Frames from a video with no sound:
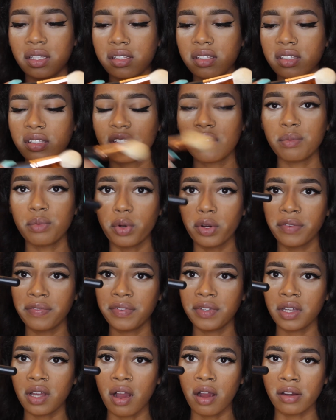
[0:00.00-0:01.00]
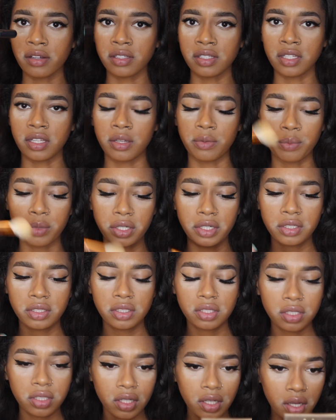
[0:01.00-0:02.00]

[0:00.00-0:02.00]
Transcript: this is the Morphe R10 brush.